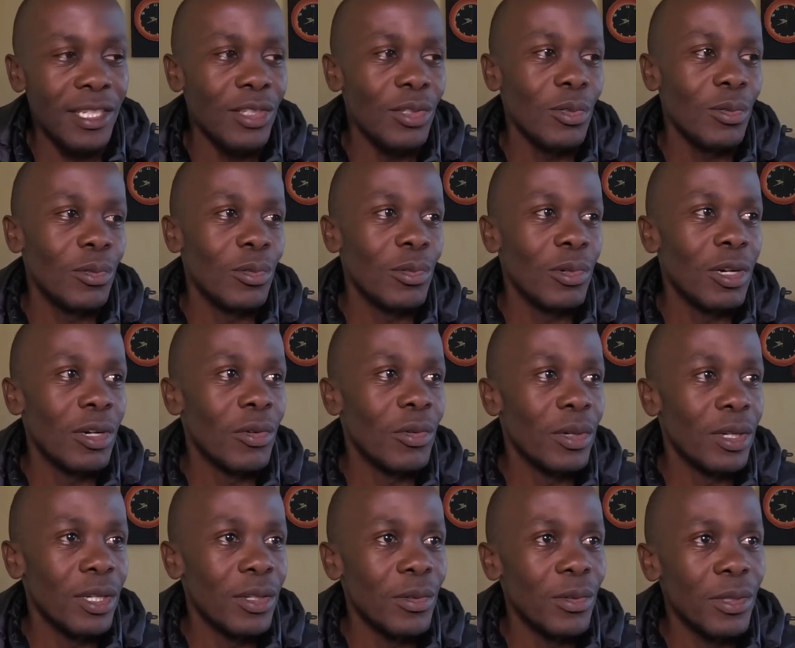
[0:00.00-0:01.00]
He should do
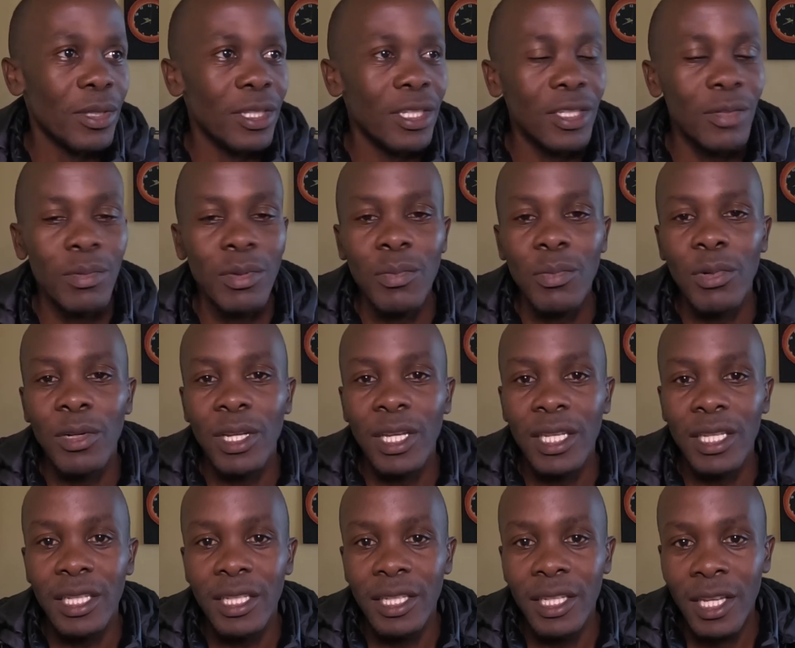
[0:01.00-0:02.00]
away with these people
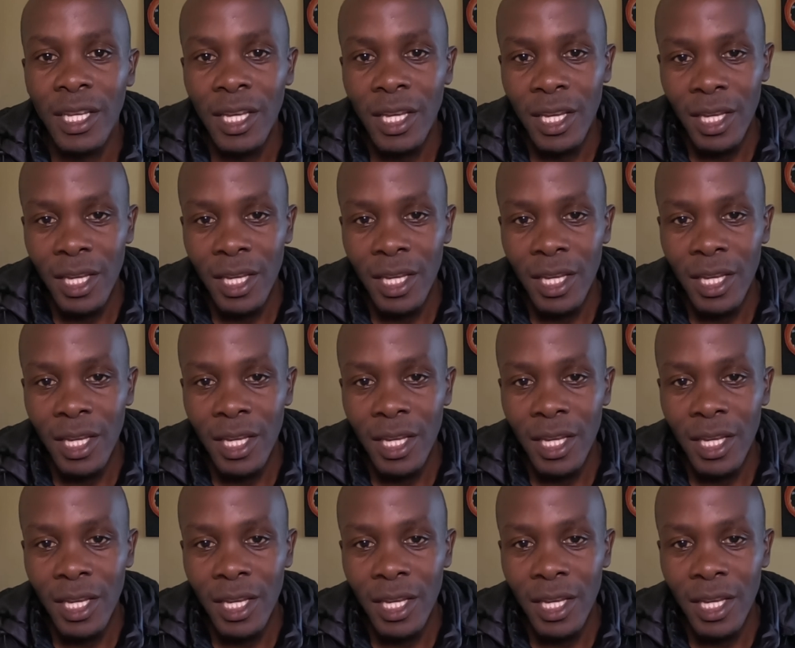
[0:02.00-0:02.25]
like